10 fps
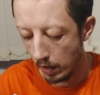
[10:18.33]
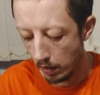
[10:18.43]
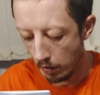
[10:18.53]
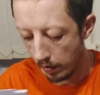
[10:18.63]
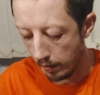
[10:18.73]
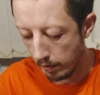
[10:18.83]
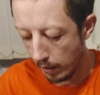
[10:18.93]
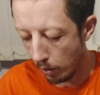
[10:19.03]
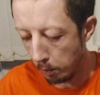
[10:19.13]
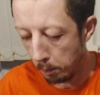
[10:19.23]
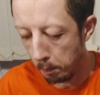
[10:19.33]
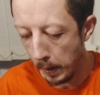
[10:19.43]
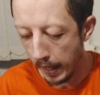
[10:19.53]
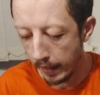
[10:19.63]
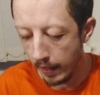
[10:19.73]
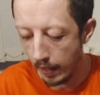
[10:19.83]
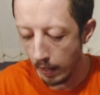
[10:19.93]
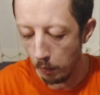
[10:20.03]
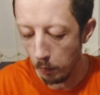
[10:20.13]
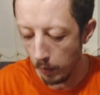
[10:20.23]
You've got this little bag
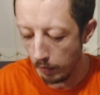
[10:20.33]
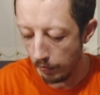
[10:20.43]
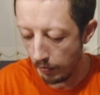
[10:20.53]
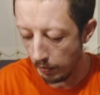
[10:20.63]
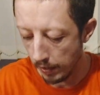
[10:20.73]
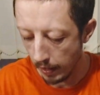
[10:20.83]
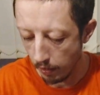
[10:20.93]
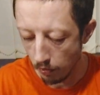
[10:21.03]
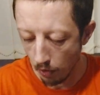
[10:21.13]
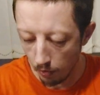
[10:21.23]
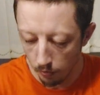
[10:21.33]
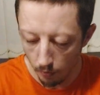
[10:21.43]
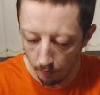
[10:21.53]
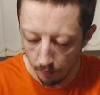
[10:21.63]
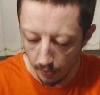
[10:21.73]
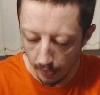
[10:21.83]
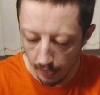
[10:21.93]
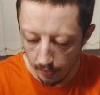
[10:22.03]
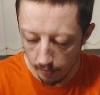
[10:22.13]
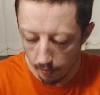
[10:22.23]
here, which feels like it's got something in
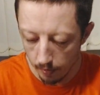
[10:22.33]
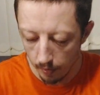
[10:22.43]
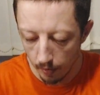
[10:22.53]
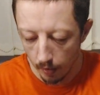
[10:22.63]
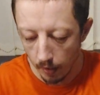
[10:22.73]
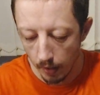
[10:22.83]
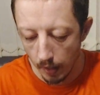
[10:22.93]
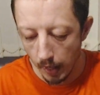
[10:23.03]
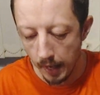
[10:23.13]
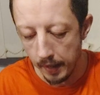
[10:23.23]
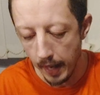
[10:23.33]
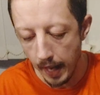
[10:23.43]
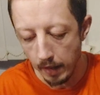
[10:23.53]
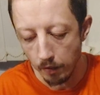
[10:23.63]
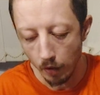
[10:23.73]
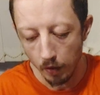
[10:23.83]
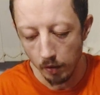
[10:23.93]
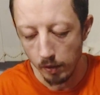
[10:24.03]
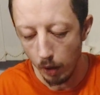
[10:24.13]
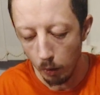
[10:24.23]
it. And then you've got
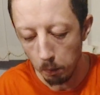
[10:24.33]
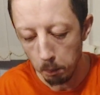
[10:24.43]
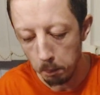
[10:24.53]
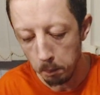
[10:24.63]
this little